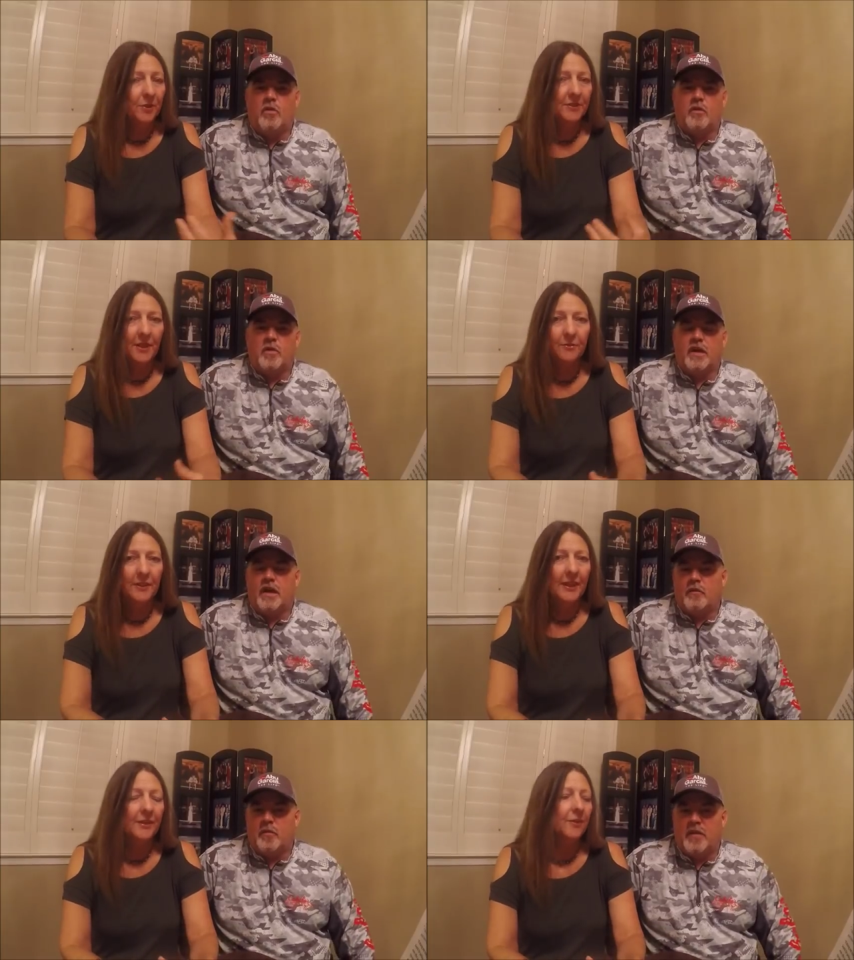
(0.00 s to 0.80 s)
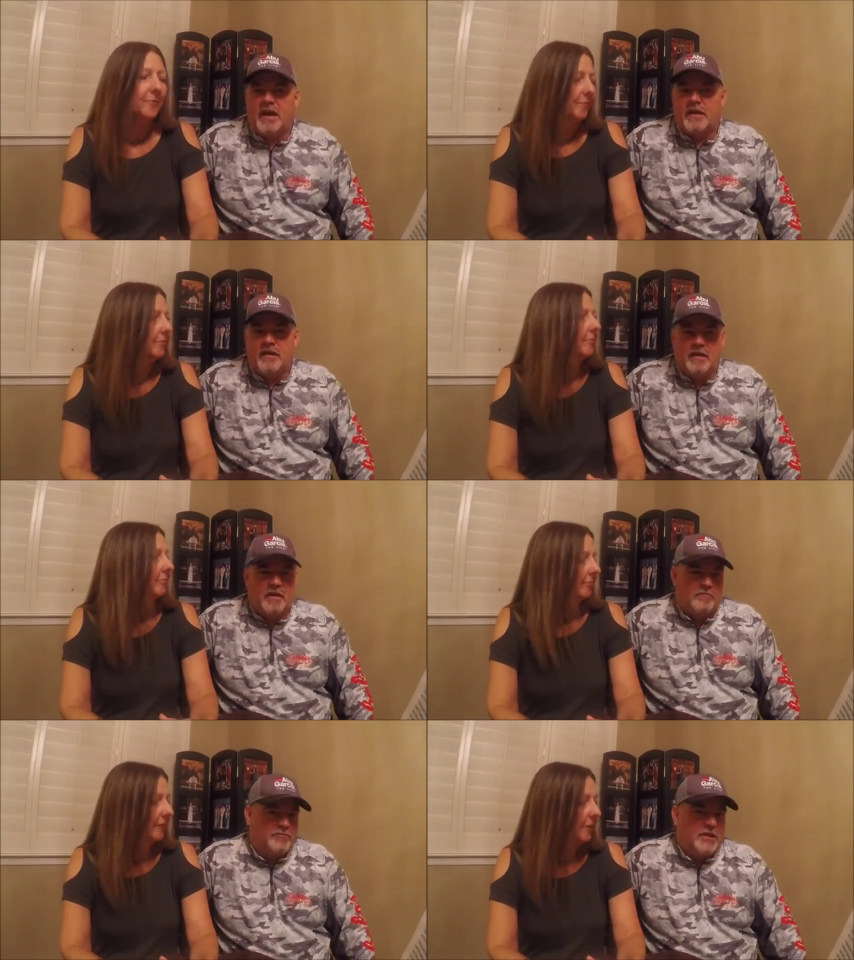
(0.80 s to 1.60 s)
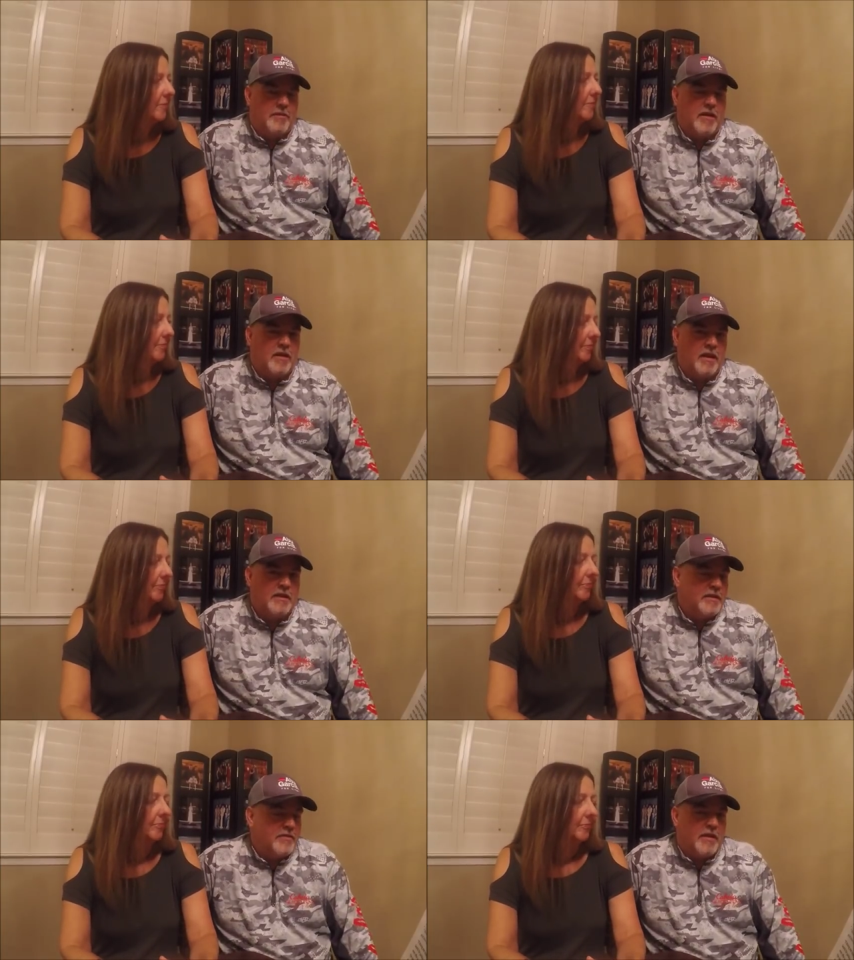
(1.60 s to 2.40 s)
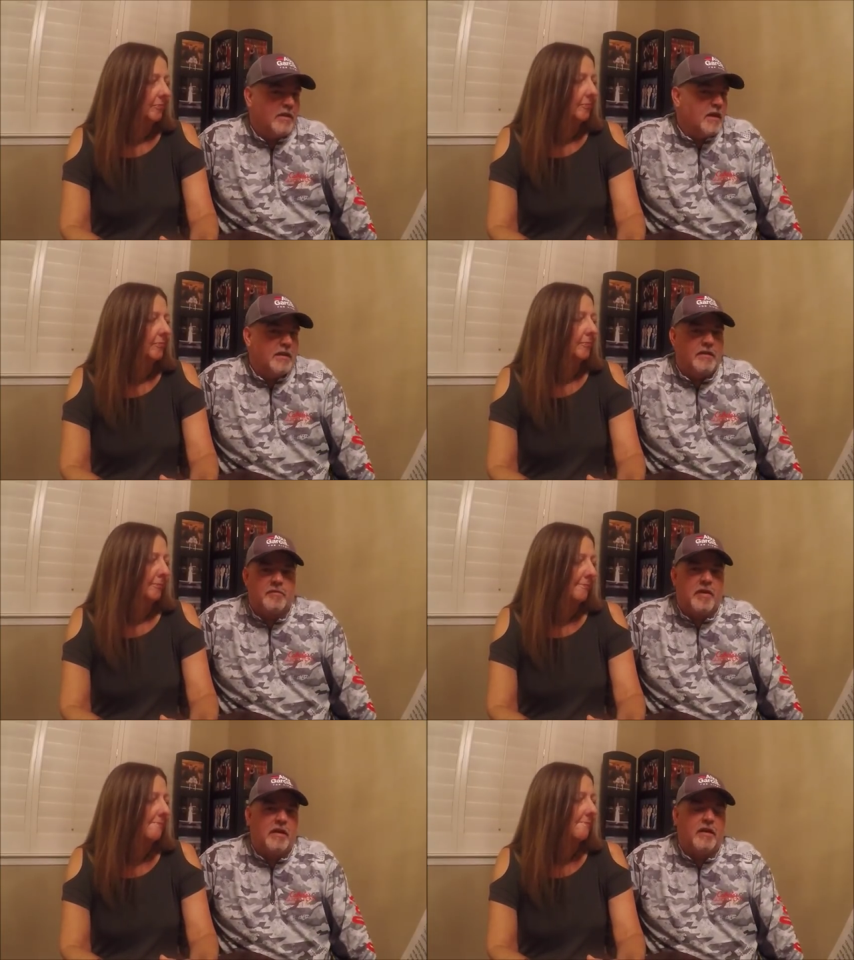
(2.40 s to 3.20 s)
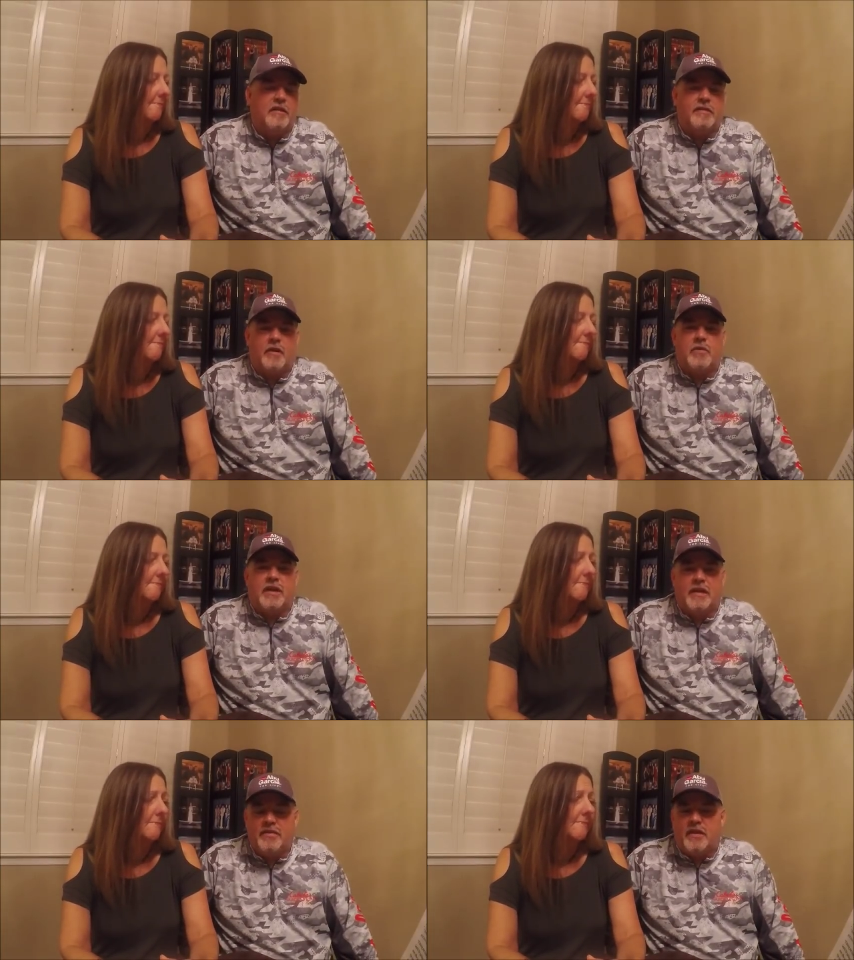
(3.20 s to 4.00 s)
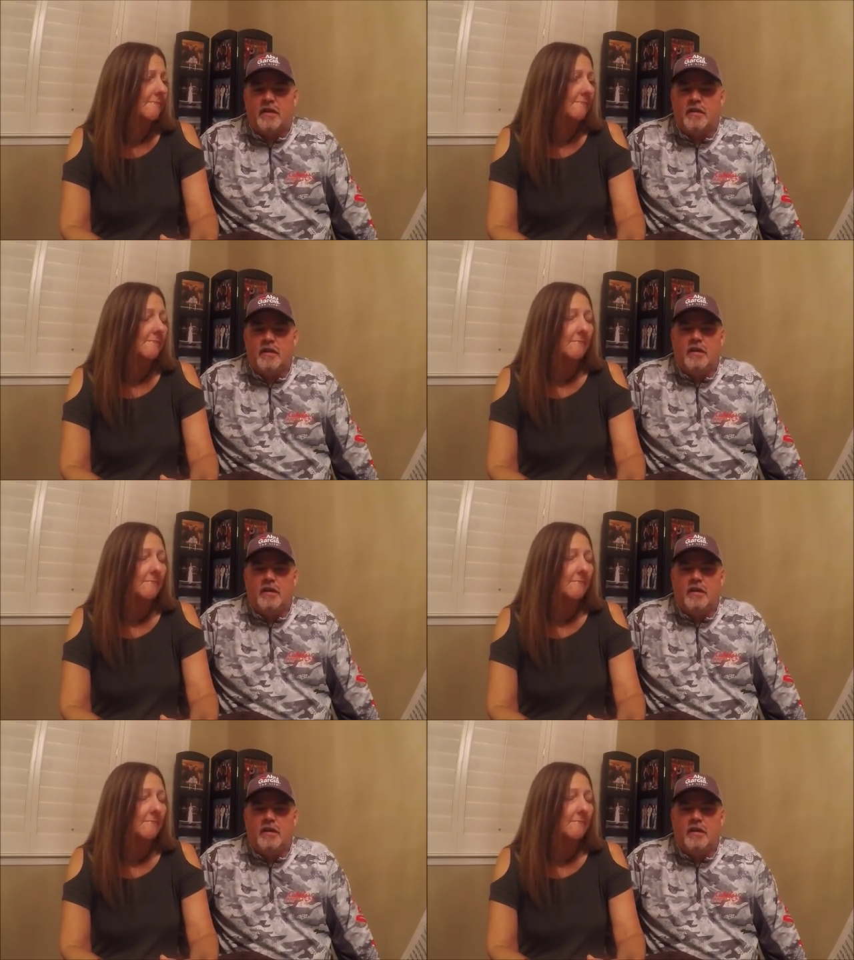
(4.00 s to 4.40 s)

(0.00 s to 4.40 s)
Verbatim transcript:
Speaker 1: a, a one way coming back. Same airline, different airline, doesn't matter to us how we get there.